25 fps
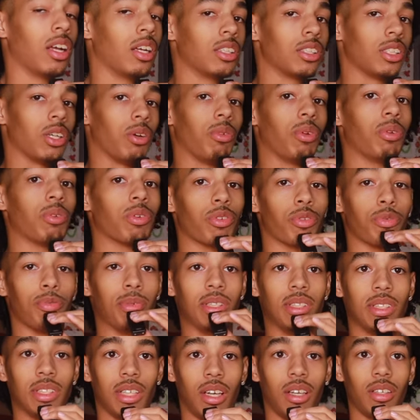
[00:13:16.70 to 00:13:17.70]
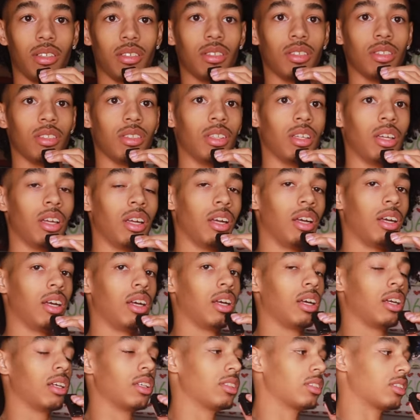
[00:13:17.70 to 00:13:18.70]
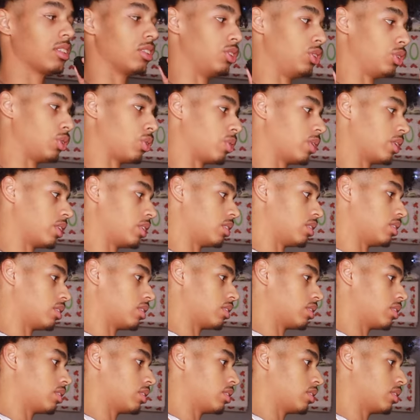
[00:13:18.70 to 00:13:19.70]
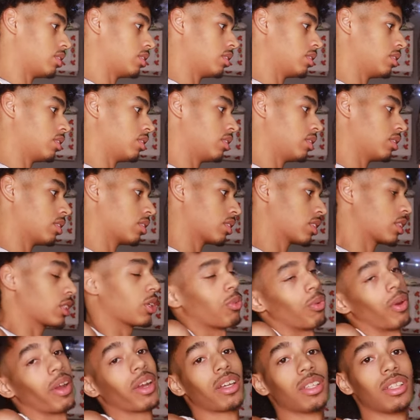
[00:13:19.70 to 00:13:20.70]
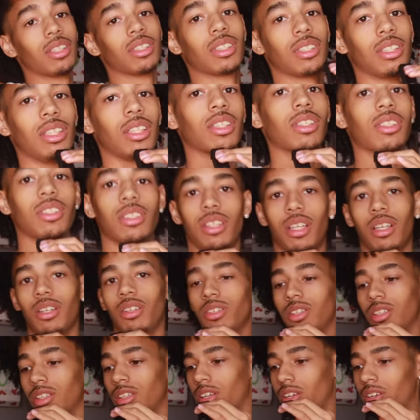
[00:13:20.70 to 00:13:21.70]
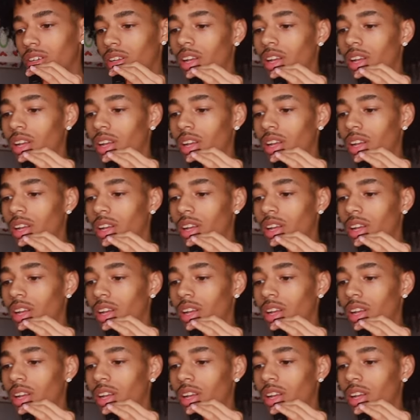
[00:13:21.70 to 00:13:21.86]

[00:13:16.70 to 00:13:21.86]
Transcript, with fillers: So we went from designer to Jordans to regular sneakers now, you know.